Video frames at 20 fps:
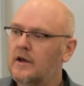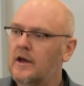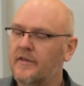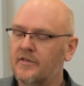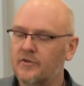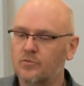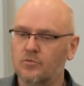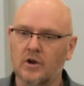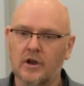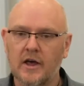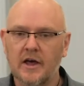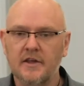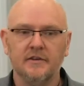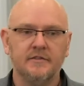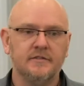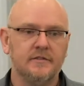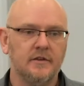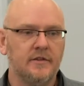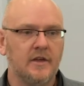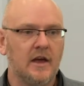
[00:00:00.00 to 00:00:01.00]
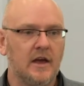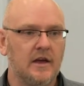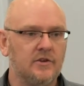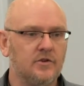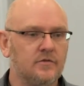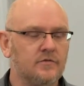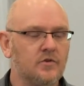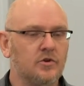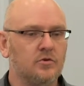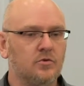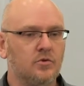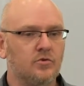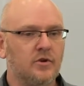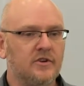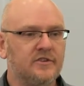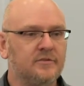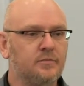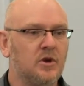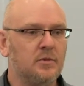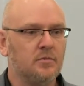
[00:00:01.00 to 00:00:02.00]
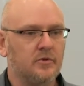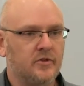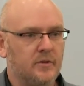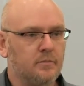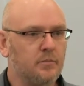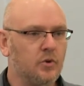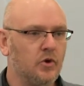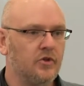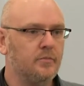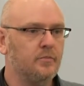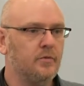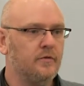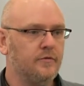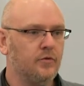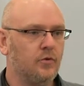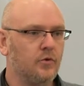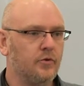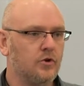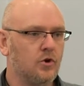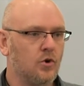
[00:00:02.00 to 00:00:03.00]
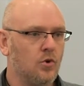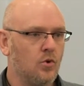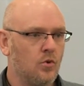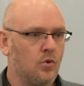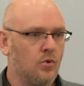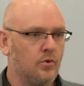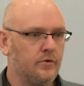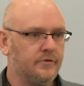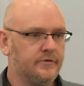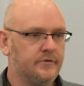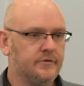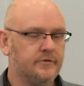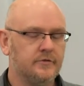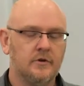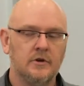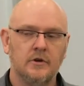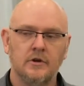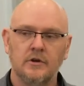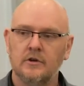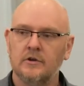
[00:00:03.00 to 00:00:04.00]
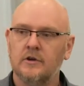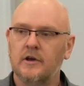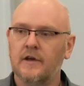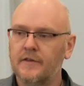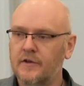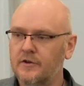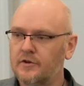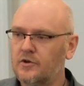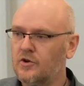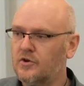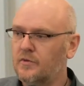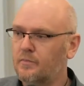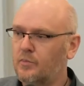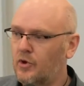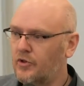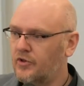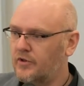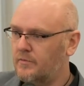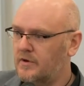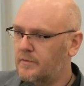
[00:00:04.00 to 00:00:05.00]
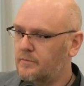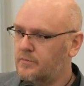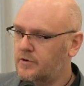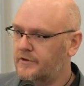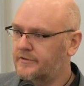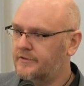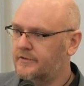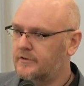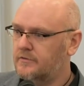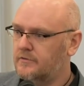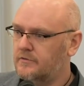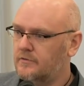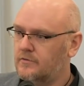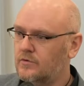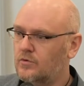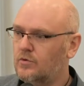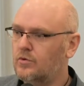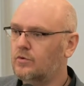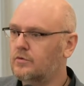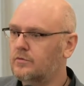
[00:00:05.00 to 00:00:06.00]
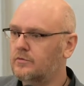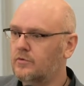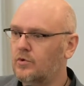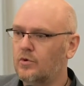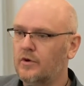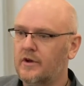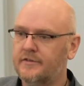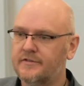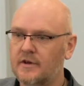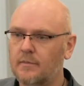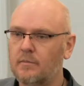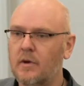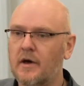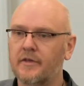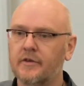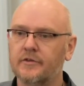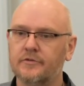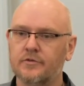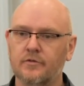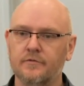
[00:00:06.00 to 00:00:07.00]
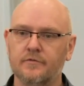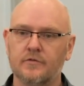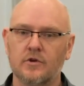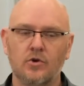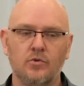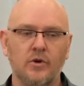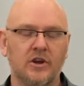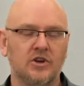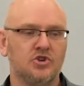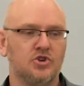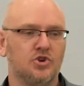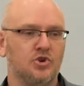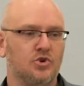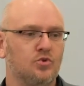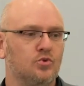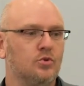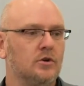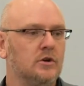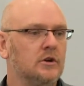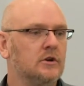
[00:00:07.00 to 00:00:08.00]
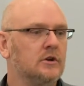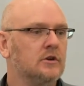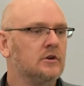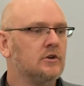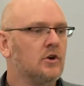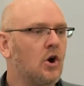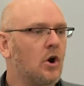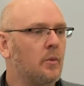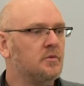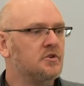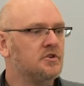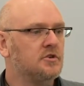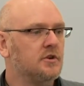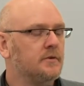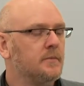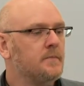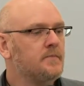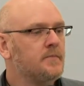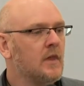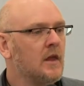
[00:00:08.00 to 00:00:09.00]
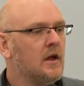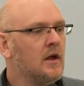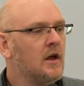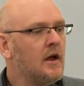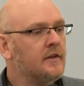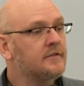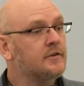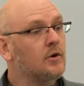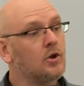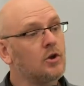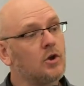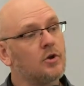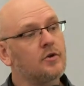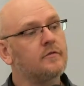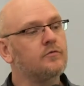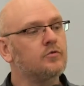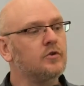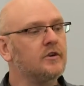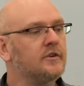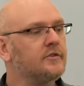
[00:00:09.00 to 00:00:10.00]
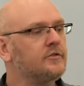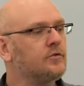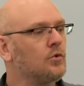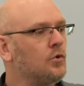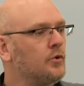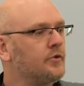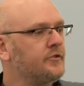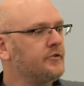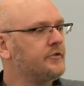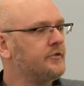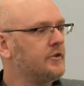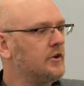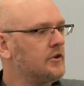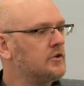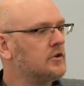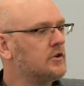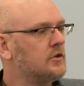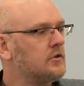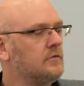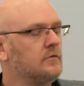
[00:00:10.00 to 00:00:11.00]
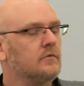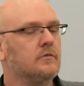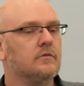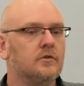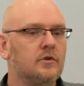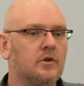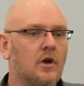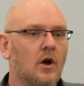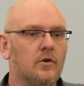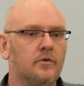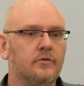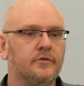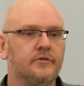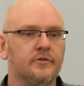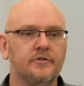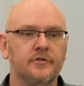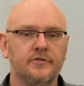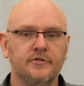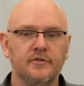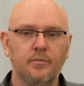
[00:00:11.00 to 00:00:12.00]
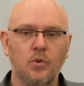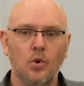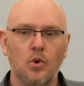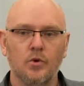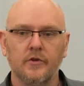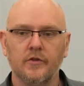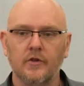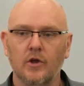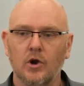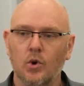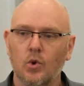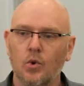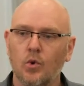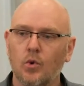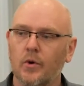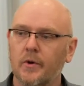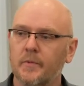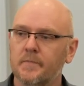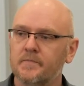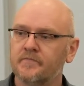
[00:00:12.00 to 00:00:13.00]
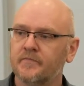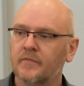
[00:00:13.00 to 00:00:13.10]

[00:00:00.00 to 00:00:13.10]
And then related to that, you've got to arrest people, then put them before the courts, and then you've got to put them in prison or some other sort of correctional option. And so a lot of resource goes into supporting the law.